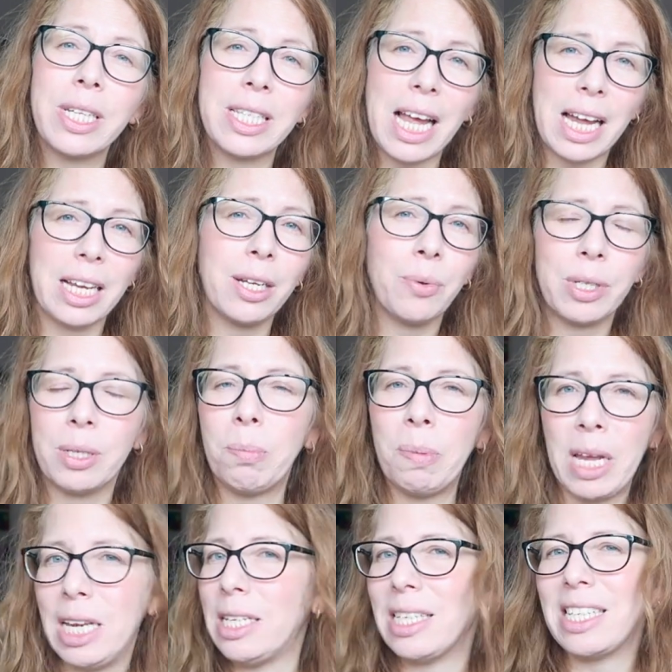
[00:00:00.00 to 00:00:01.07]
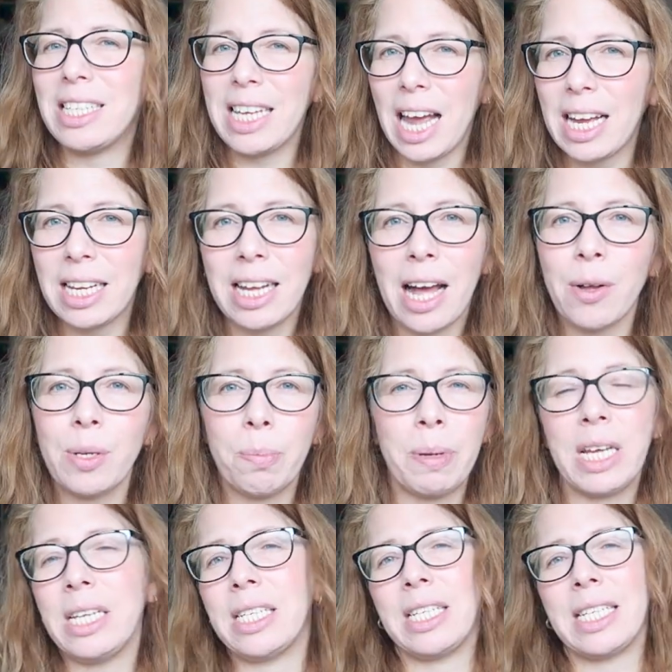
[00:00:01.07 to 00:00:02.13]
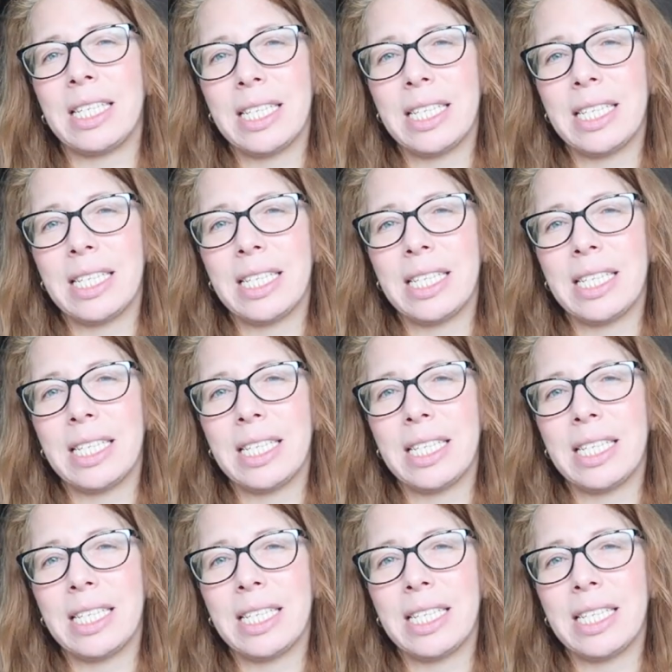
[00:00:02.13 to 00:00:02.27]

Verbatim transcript: exactly what to paint, exactly how to paint it,